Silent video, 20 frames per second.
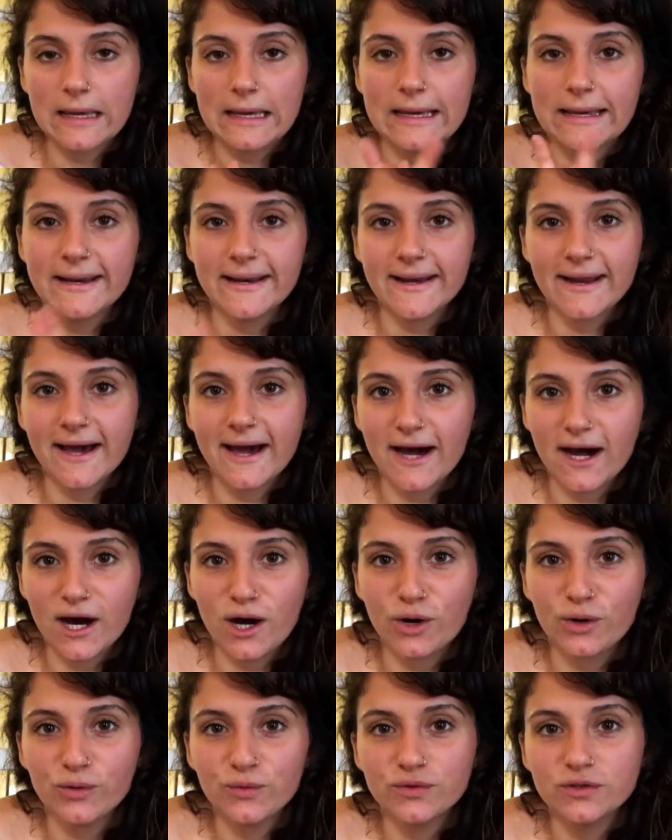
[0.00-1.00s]
and
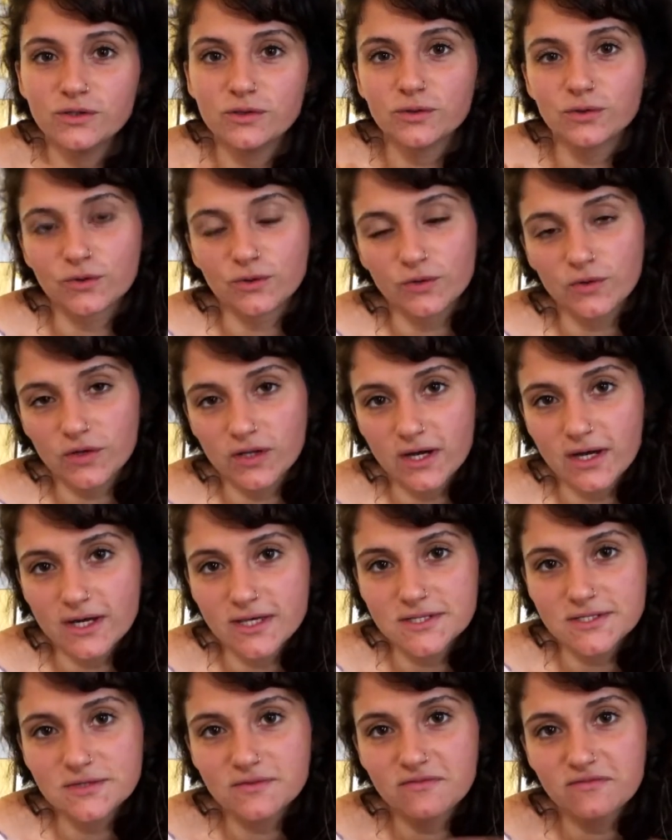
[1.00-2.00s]
now the granola
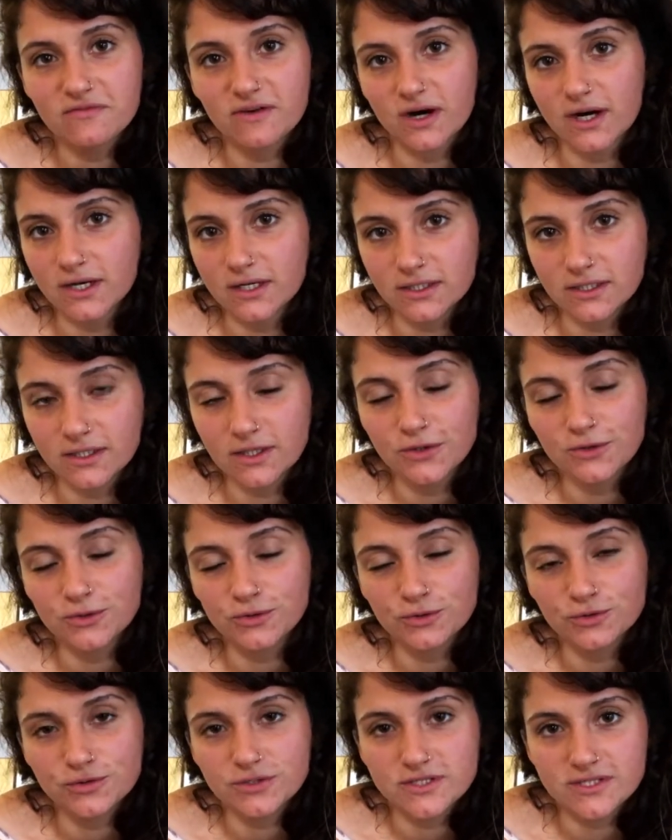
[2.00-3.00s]
has finally cooled